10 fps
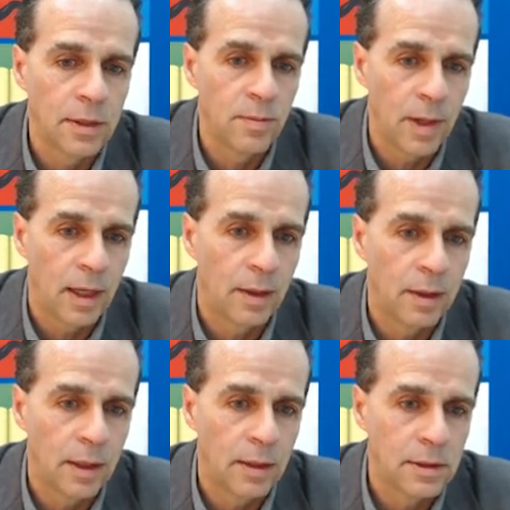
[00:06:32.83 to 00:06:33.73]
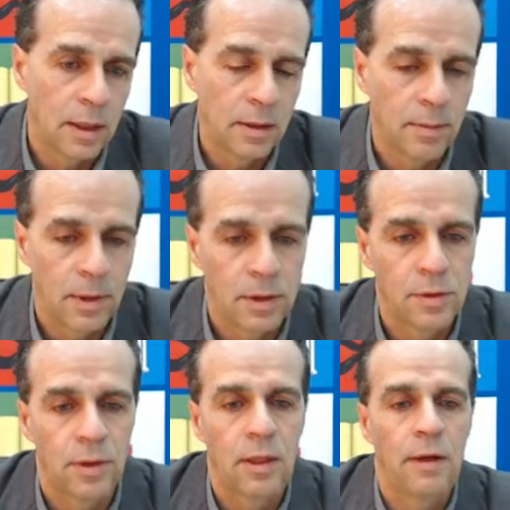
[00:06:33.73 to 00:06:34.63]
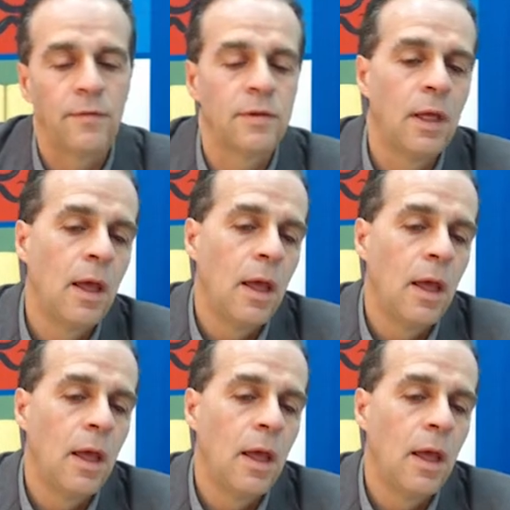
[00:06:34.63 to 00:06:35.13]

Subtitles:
better it is than compared to the left.